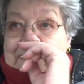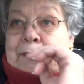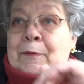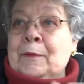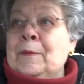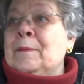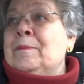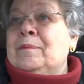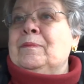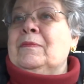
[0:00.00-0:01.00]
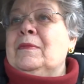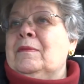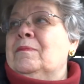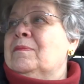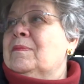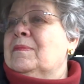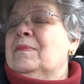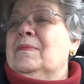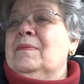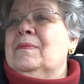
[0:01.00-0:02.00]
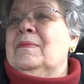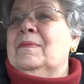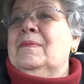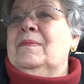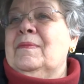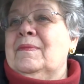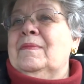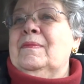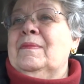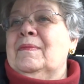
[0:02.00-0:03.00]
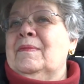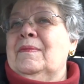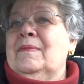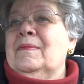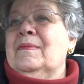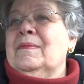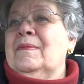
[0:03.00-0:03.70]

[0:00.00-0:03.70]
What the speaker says: [no speech]